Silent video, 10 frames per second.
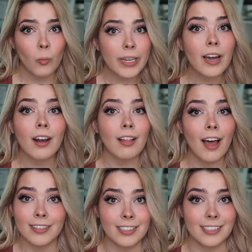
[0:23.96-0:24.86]
We got a
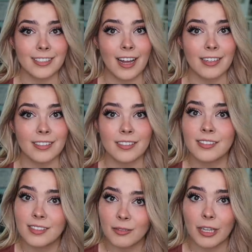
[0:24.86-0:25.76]
lot to discuss,
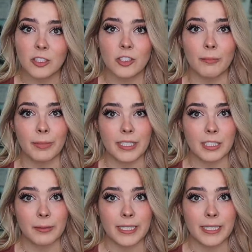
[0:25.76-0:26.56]
so let's jump into